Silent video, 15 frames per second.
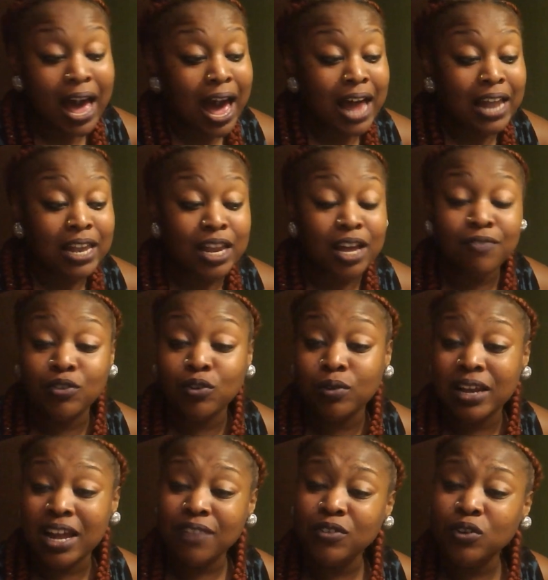I love you,
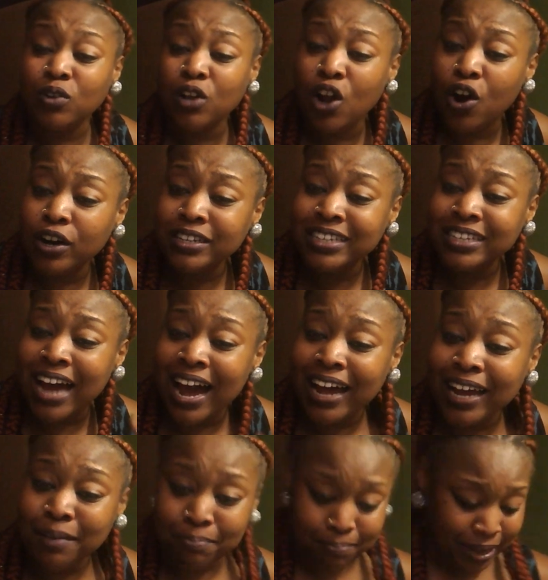love you long
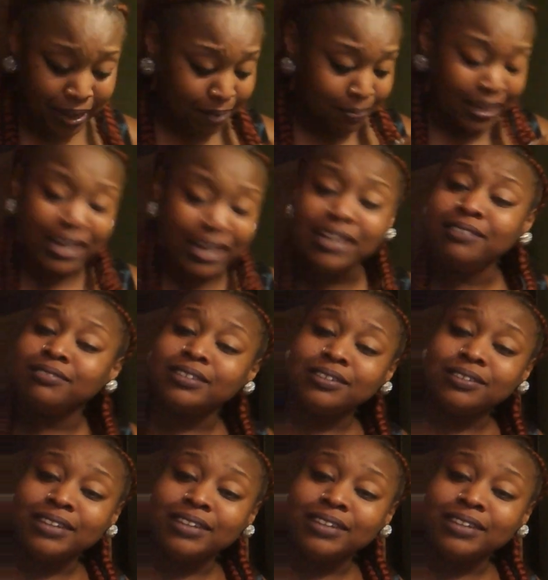time, baby.